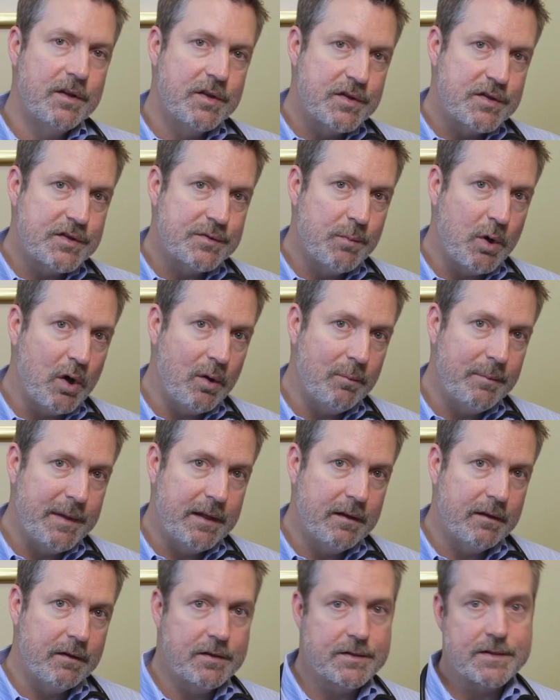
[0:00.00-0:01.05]
small
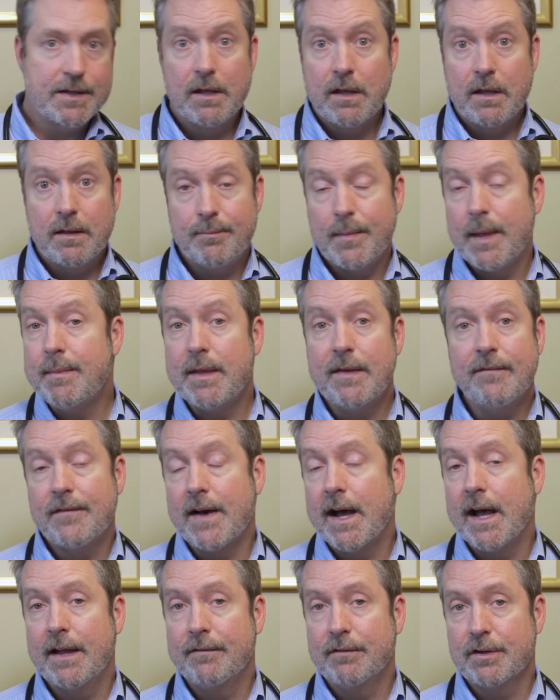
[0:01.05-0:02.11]
meals, maybe
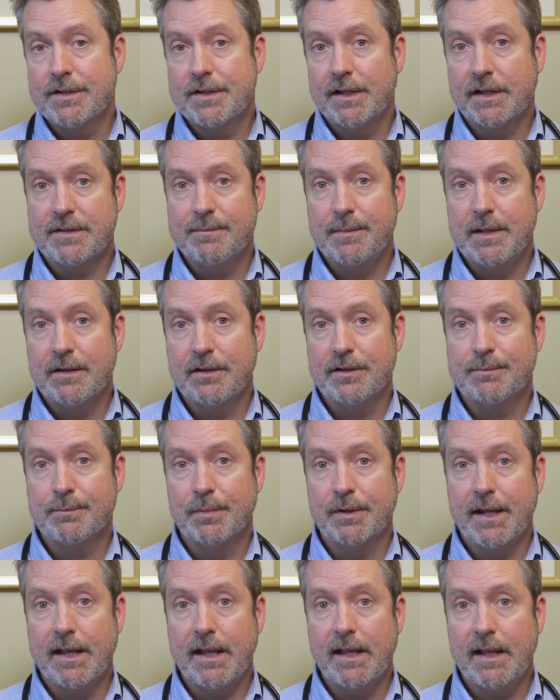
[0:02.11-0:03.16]
five or six meals
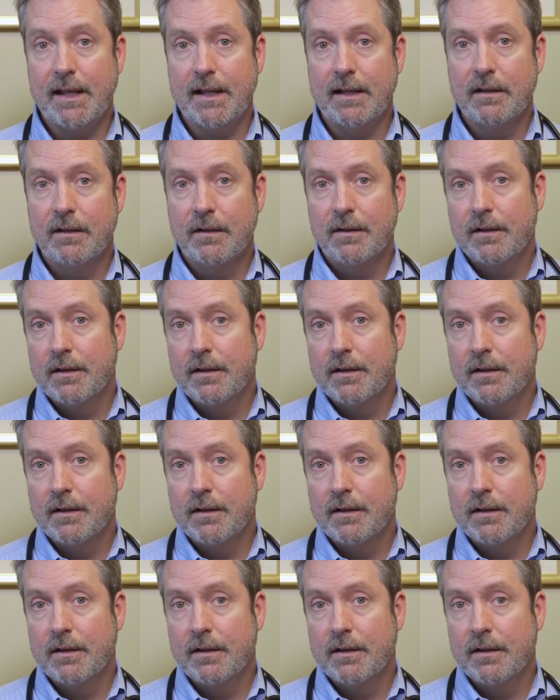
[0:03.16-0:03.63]
per day,